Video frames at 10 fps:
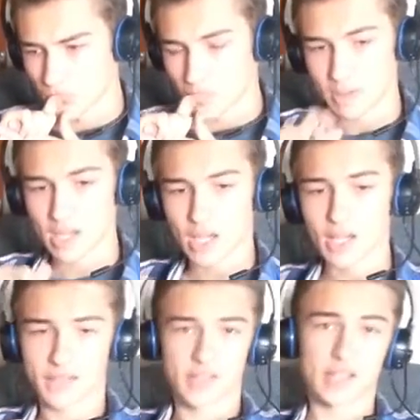
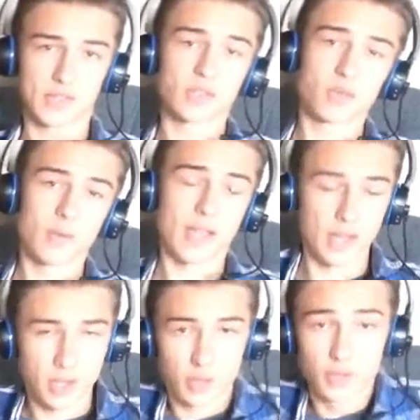Because that's the way
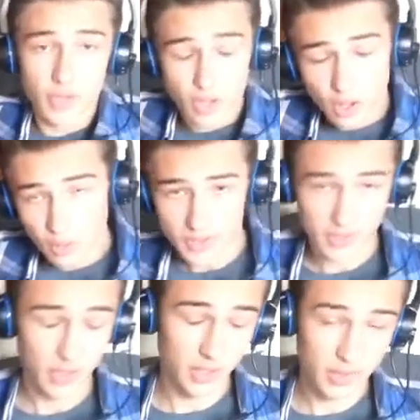
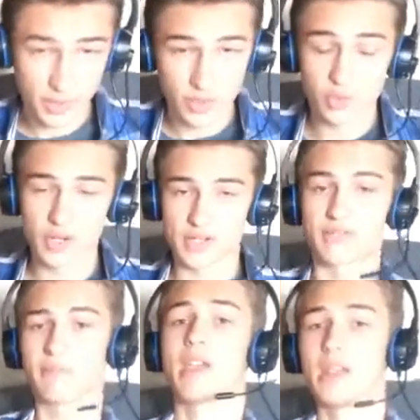the stories
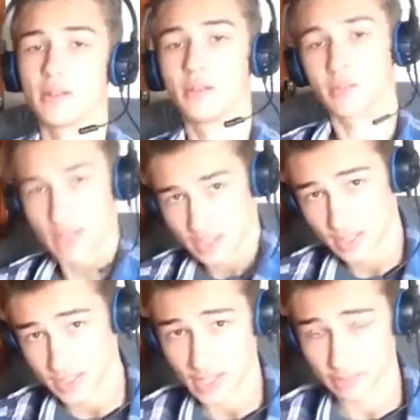have been that
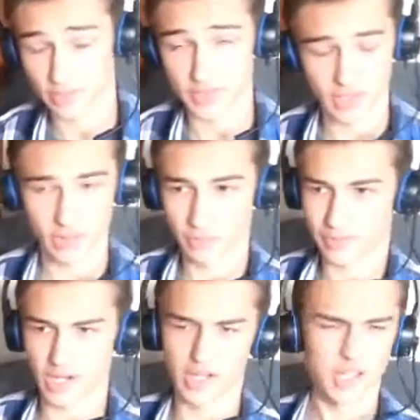Doug Naple has done. Were
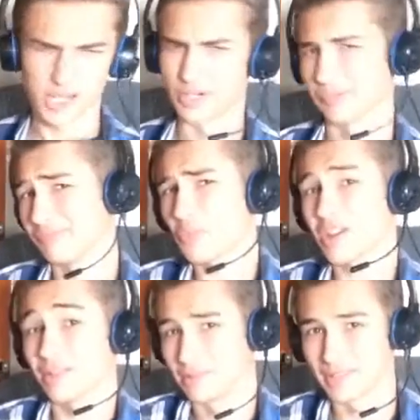very
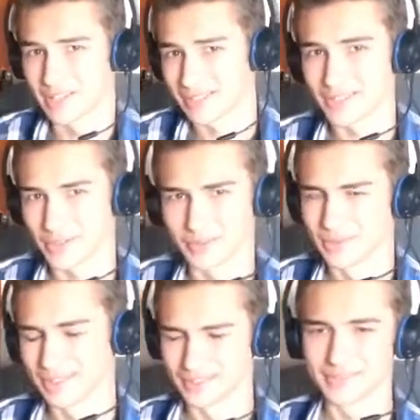weird because
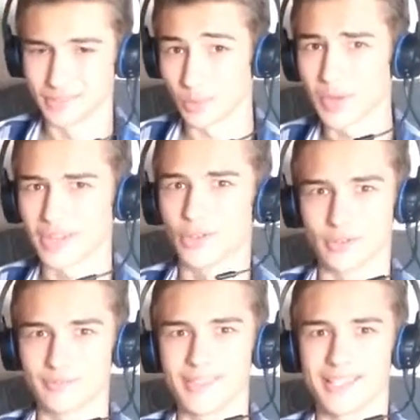they're weird,
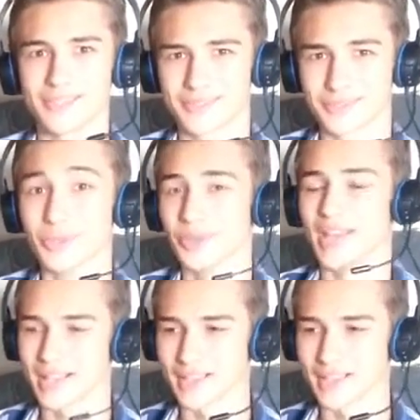and it's cool like